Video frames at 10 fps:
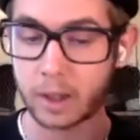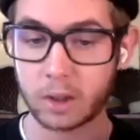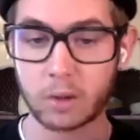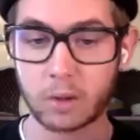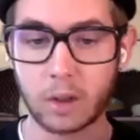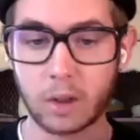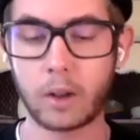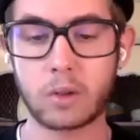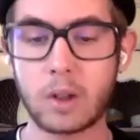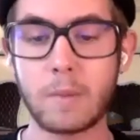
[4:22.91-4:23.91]

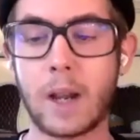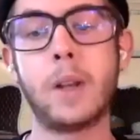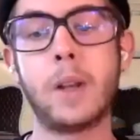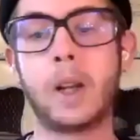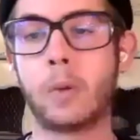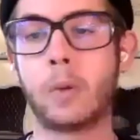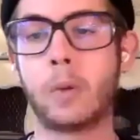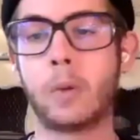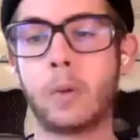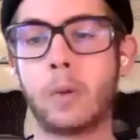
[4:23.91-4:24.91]
extremely humbling
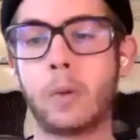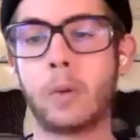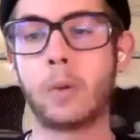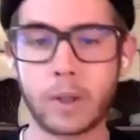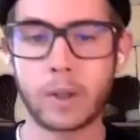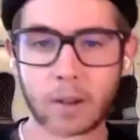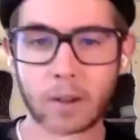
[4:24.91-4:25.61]
was the people I was